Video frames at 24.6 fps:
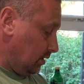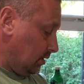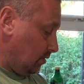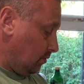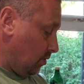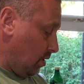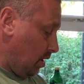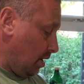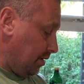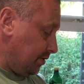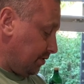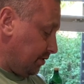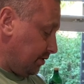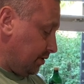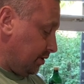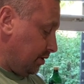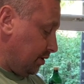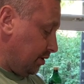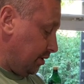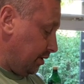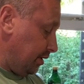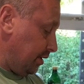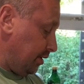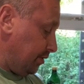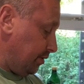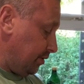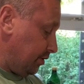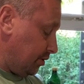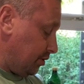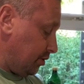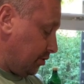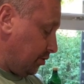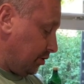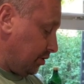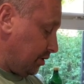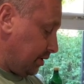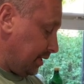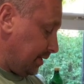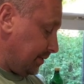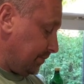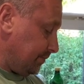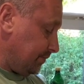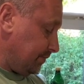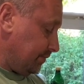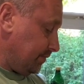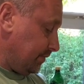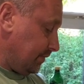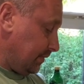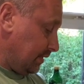rather than earlier in the cooking.
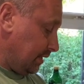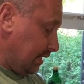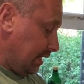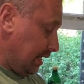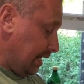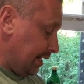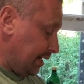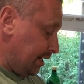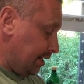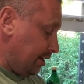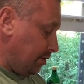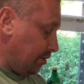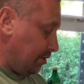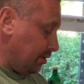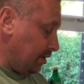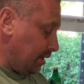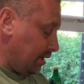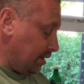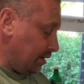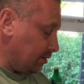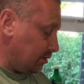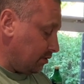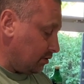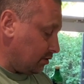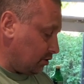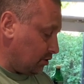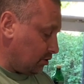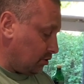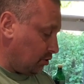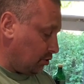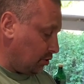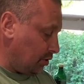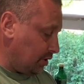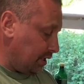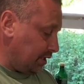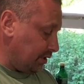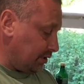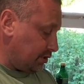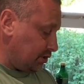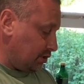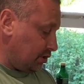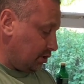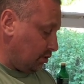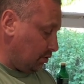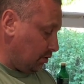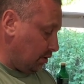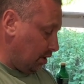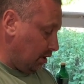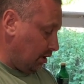And you don't want to cook it
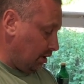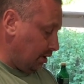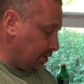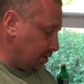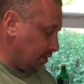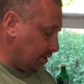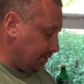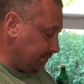too hard.